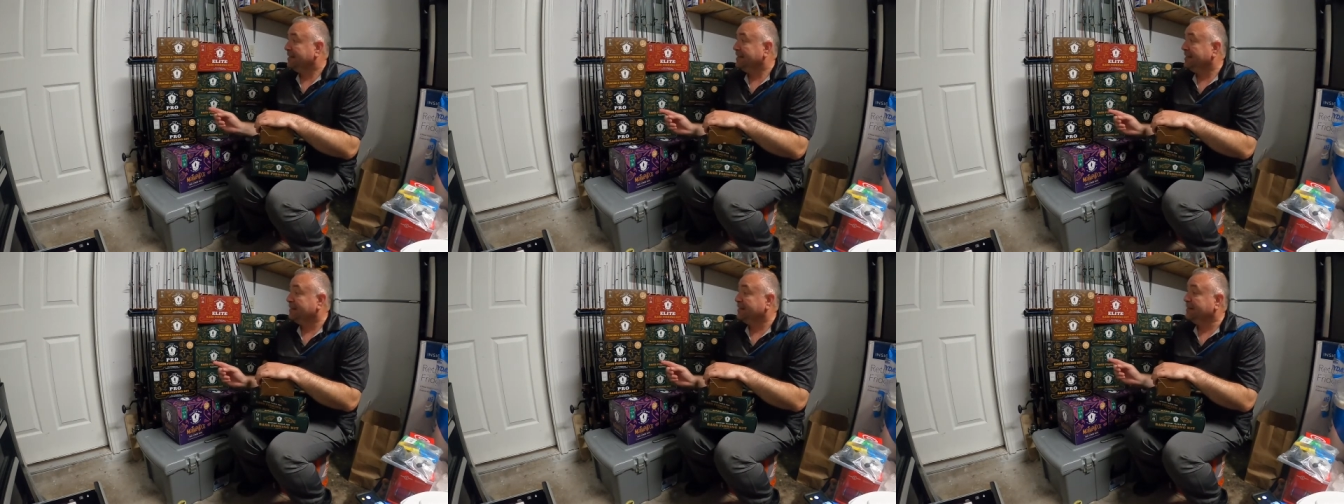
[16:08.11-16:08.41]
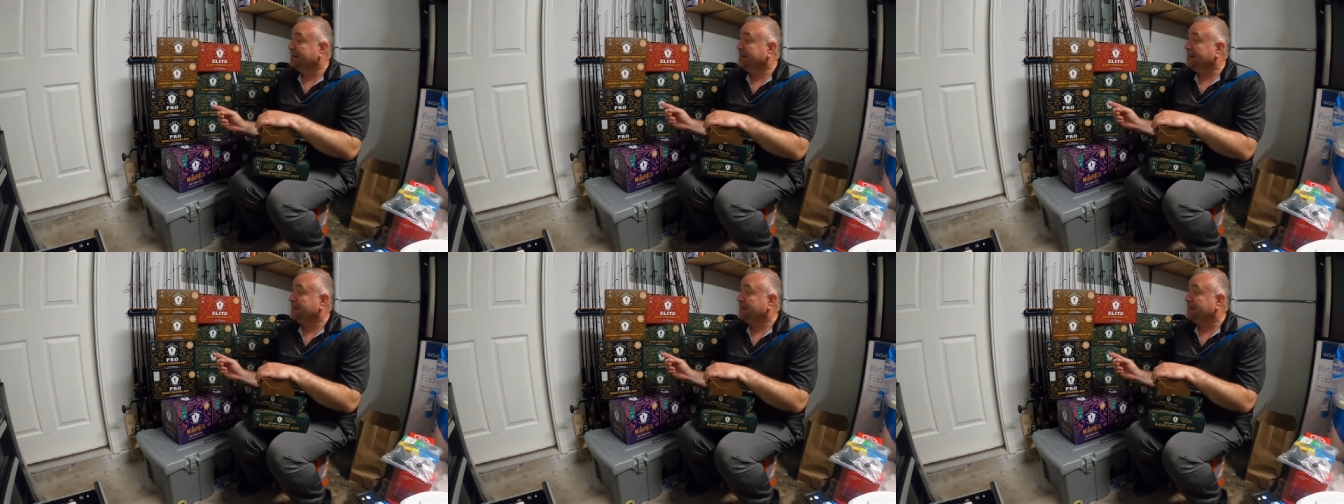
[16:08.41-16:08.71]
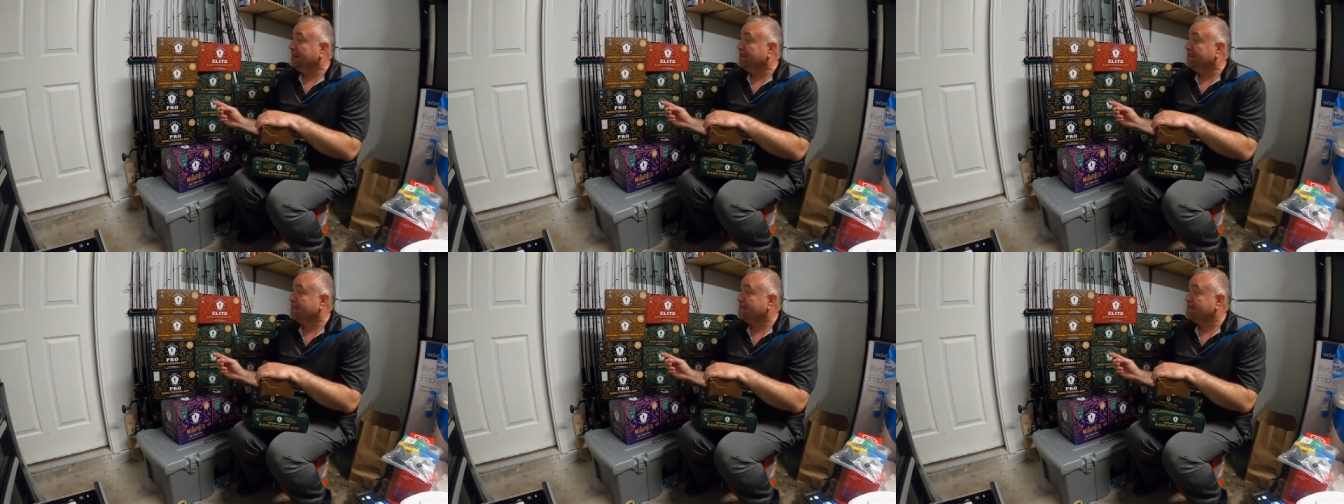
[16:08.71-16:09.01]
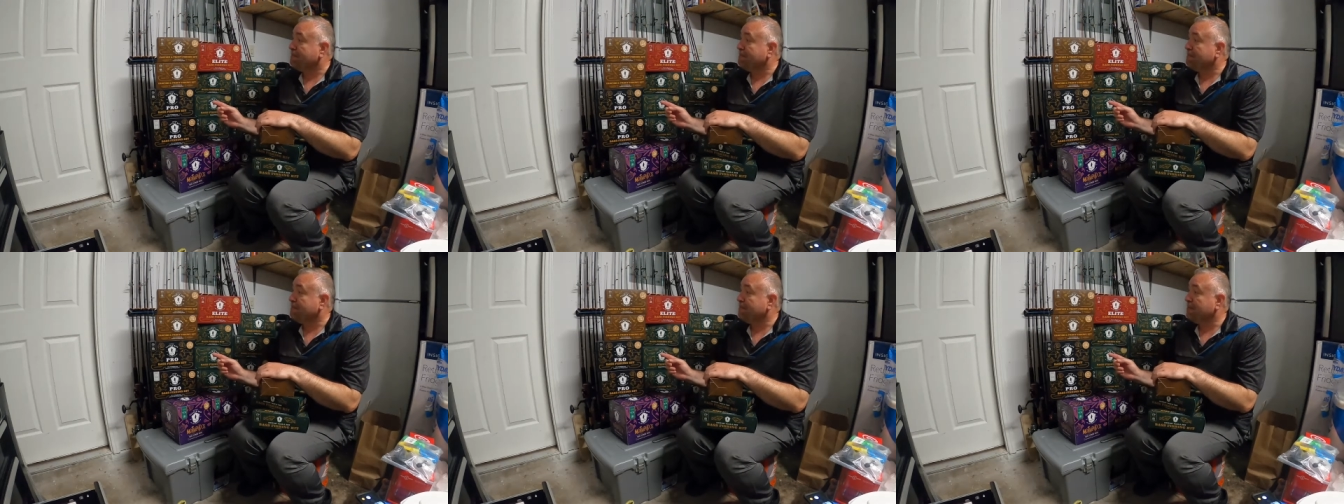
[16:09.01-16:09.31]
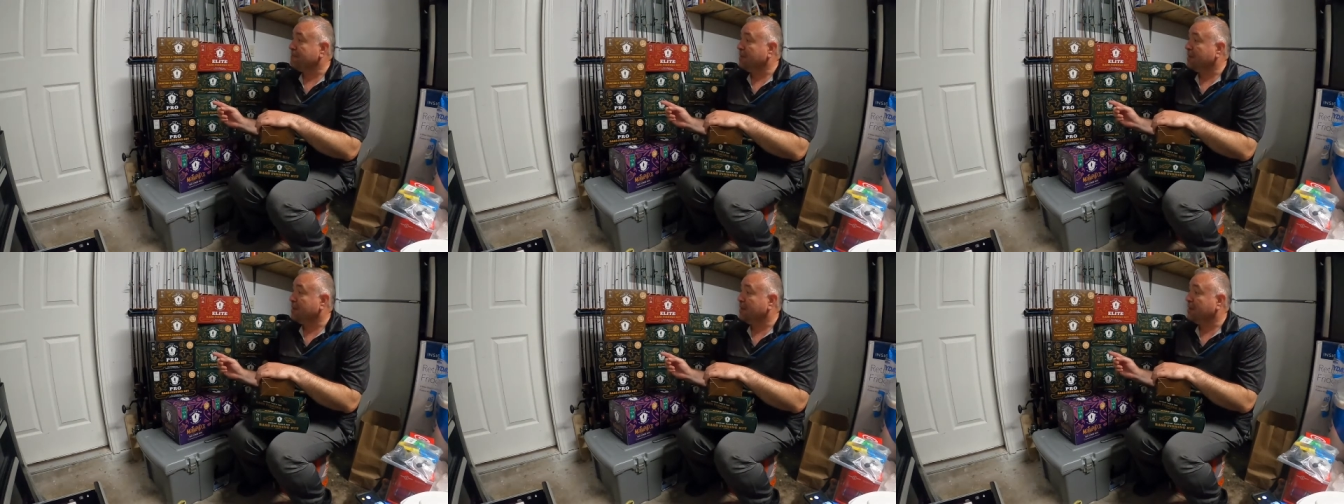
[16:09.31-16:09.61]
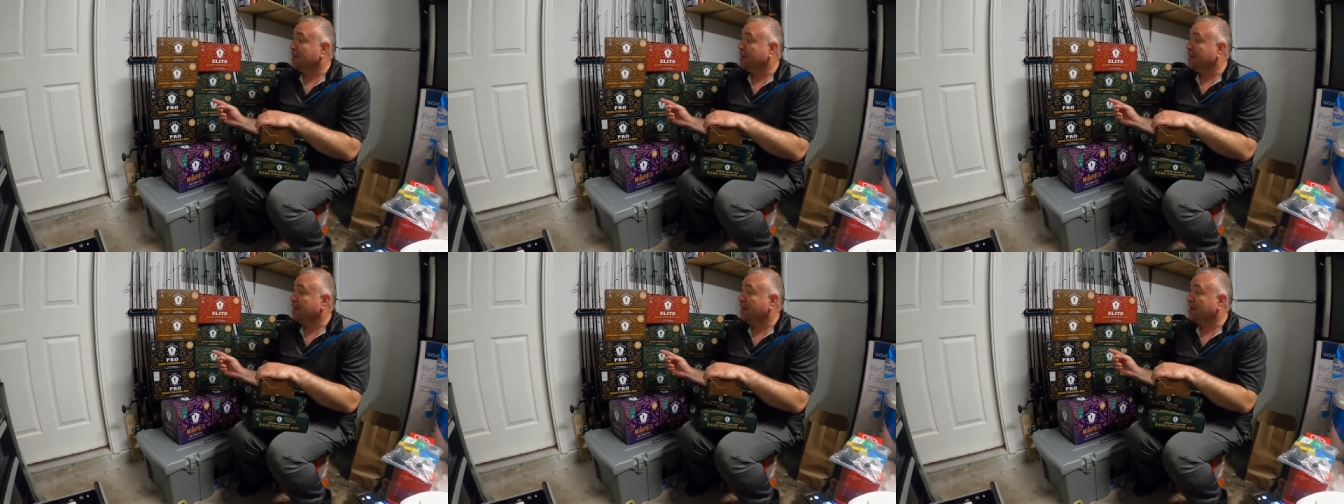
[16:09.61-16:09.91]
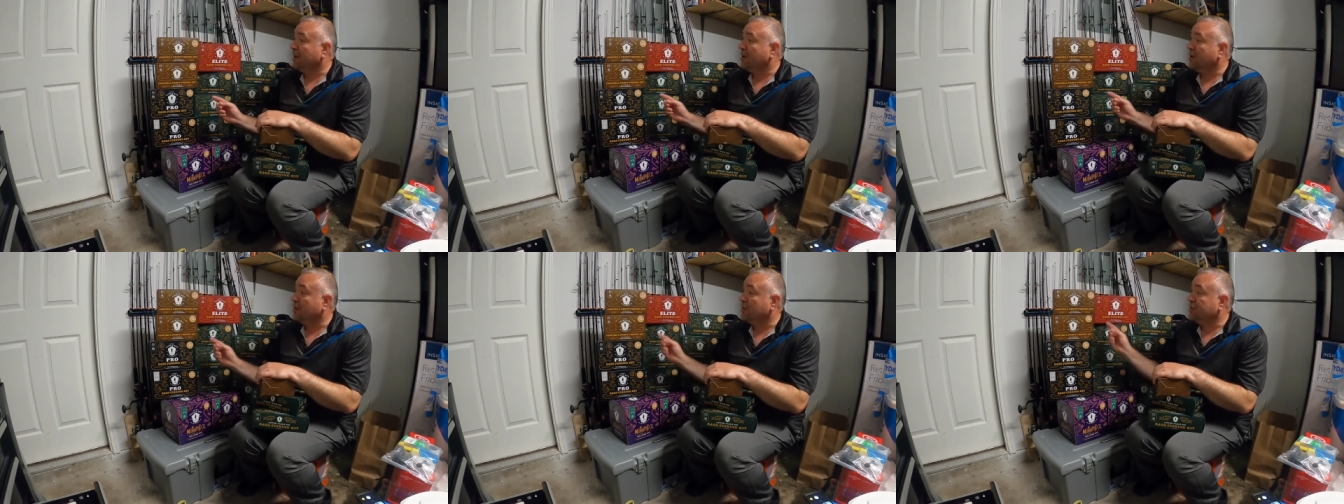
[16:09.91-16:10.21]
Um,
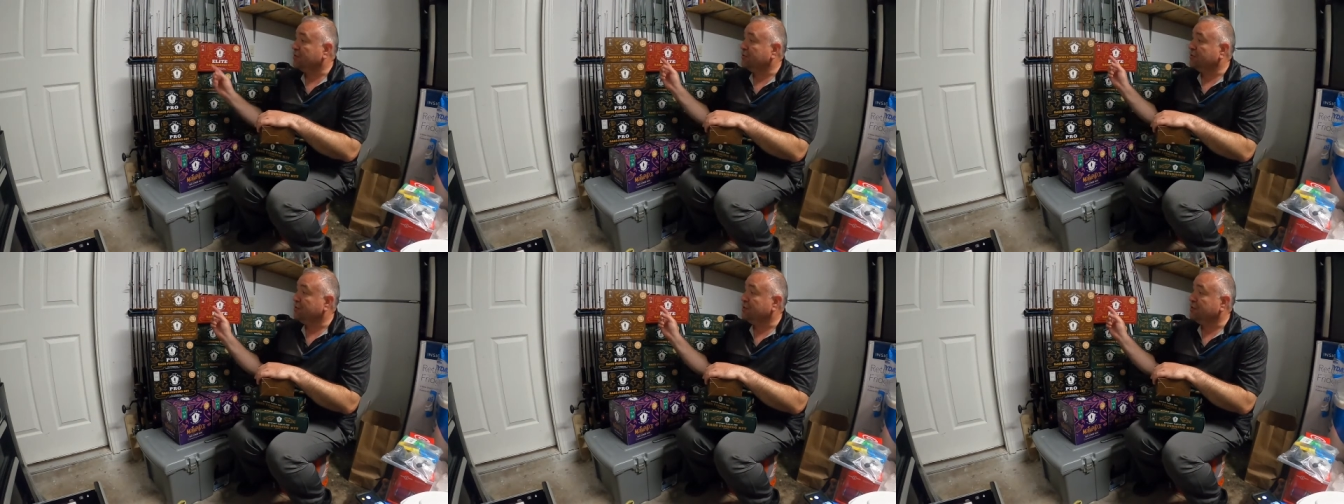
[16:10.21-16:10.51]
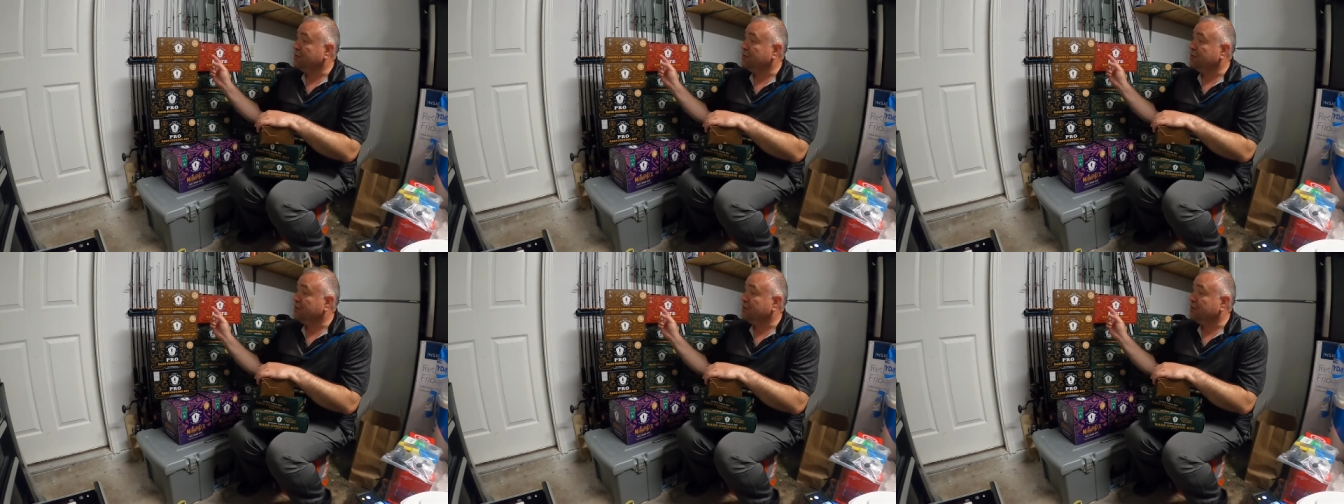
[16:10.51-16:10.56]
also,